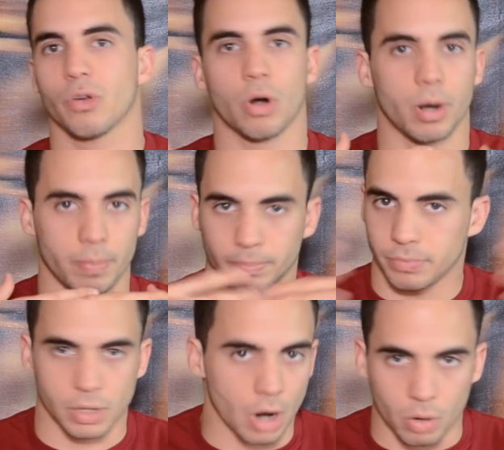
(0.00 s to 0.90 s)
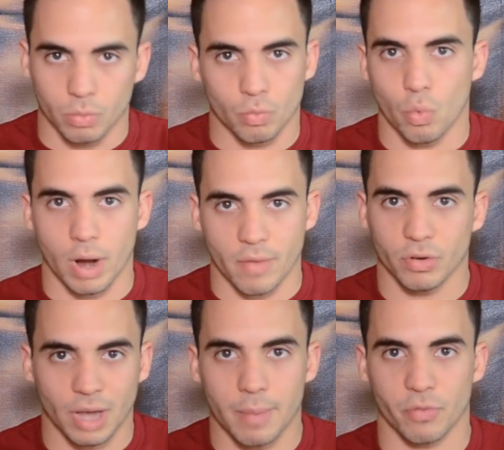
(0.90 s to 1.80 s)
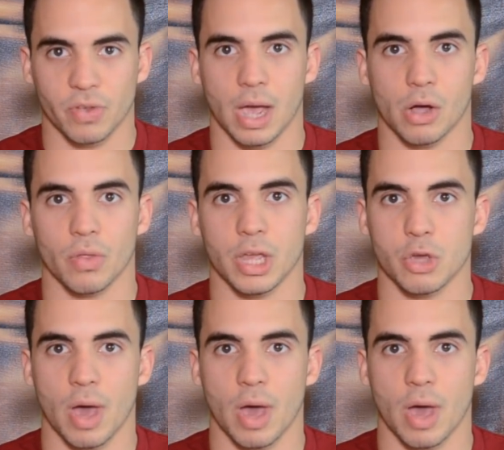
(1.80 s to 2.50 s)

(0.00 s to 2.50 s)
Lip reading: or whatever type of gecko that you